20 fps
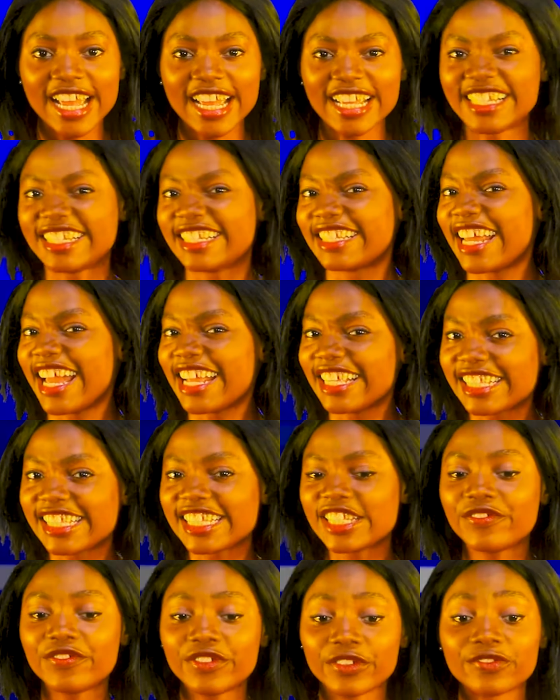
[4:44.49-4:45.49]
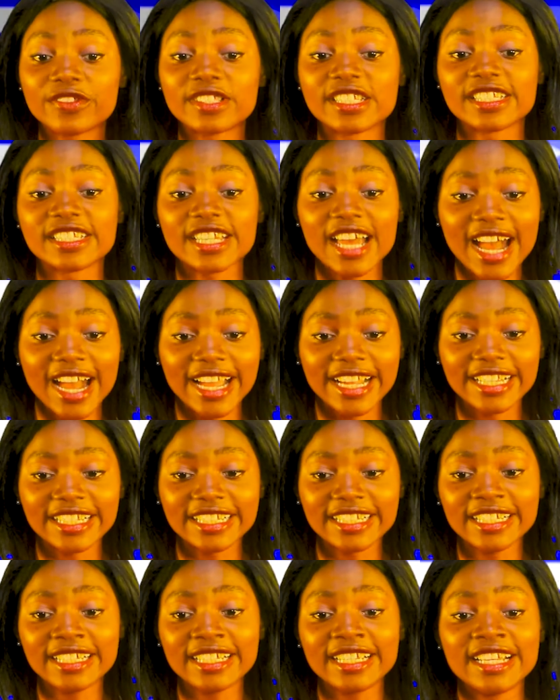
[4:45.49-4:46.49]
In
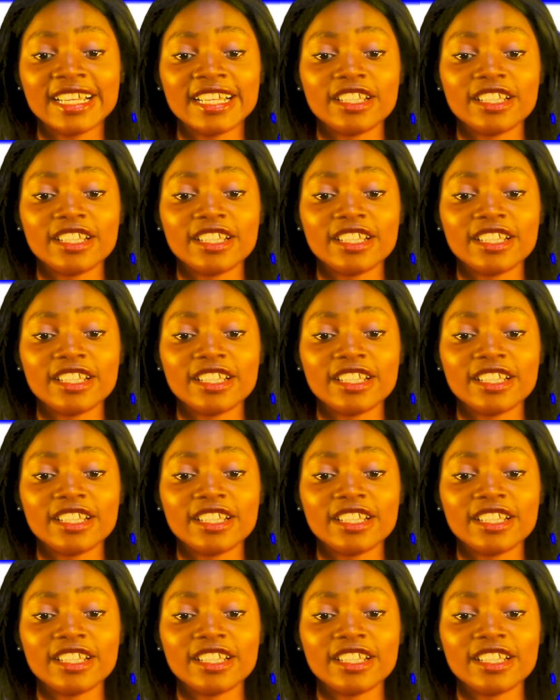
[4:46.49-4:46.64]
1959,